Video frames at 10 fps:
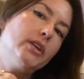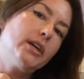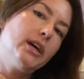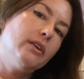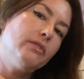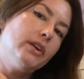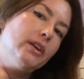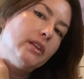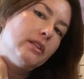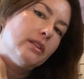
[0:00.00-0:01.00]
it kind of
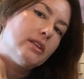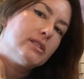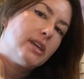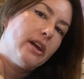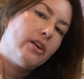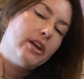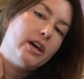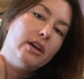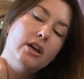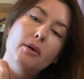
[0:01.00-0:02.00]
in this area,